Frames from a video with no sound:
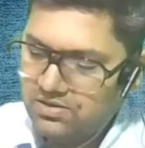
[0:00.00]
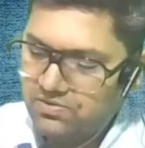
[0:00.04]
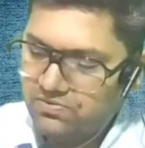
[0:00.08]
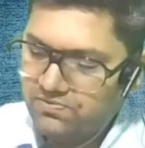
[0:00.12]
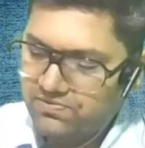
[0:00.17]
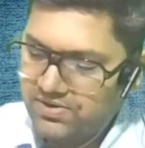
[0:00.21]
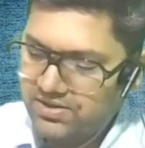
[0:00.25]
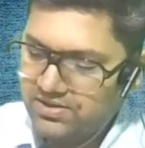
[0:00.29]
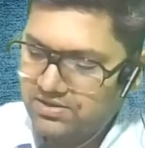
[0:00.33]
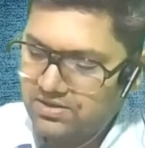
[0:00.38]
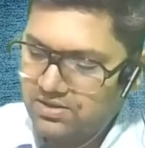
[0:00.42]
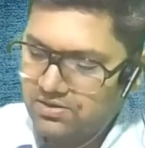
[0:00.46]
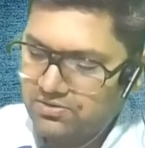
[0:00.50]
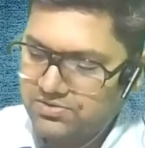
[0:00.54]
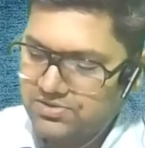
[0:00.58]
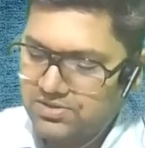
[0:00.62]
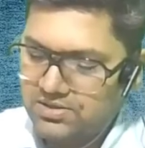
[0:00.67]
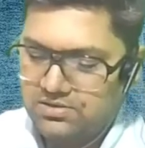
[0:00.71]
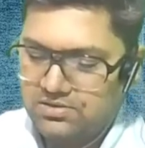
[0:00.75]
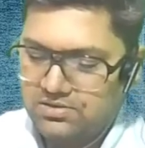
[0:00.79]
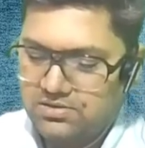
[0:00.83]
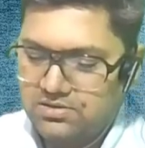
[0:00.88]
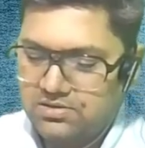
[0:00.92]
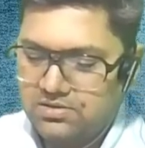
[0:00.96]

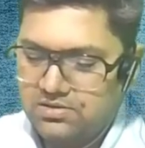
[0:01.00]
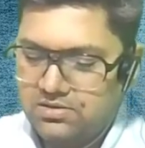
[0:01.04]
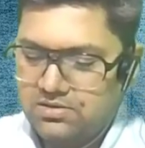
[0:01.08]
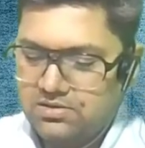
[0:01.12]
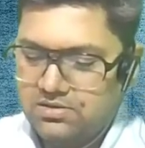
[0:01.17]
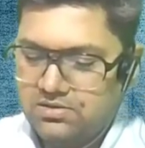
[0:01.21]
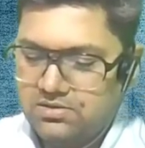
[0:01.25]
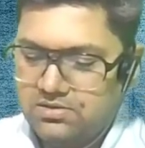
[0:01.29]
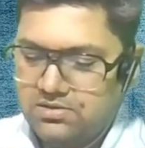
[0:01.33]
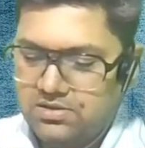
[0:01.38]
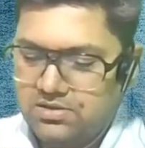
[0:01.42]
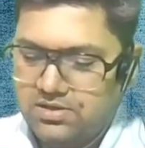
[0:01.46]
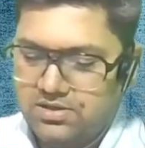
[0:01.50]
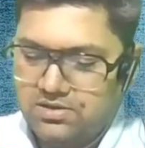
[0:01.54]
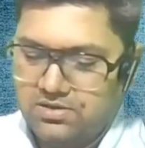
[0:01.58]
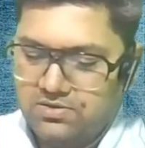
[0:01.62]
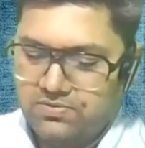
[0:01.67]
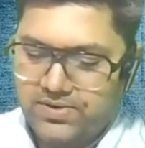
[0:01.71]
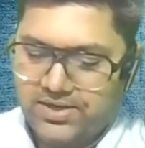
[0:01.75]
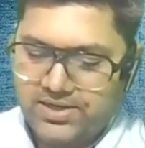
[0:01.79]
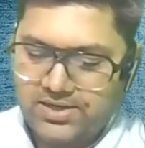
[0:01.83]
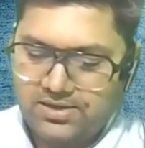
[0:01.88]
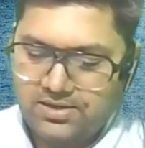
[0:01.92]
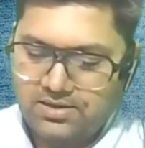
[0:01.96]

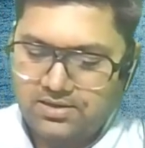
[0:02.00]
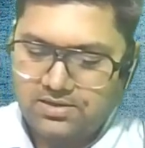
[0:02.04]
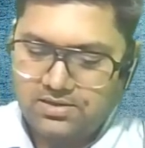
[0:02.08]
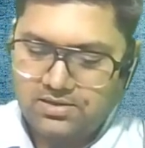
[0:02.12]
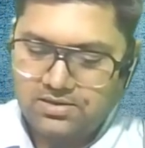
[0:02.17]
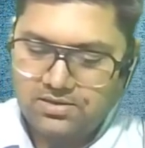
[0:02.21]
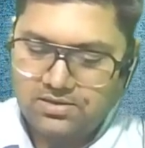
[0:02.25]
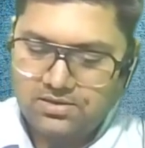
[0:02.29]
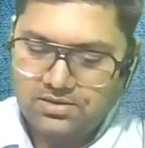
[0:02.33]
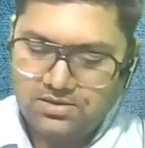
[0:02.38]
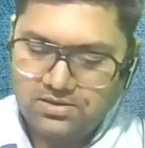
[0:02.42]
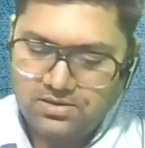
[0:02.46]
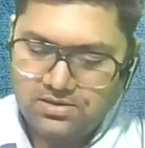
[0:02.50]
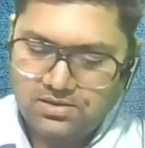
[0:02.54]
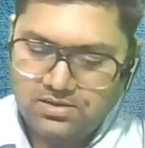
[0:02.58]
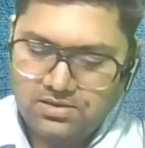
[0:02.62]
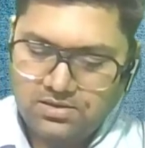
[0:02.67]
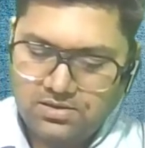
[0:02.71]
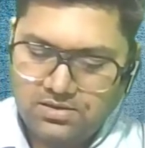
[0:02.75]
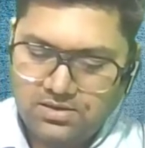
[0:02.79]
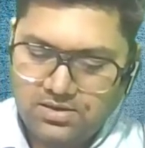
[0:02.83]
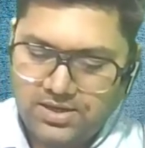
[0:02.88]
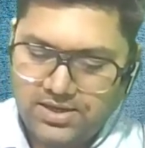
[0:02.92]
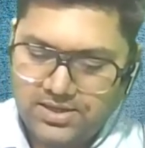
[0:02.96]
1,320.
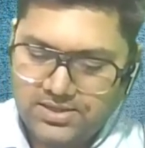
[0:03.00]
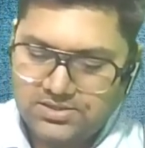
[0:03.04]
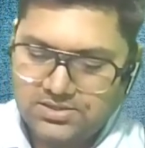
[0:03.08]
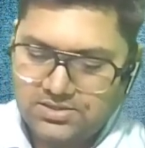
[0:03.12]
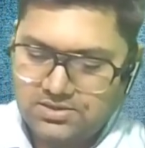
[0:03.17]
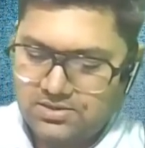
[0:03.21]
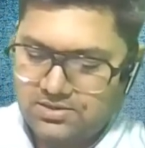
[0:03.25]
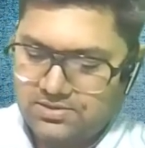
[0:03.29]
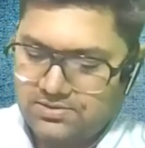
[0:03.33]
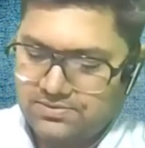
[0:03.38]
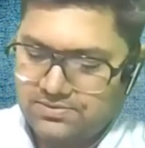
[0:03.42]
Next.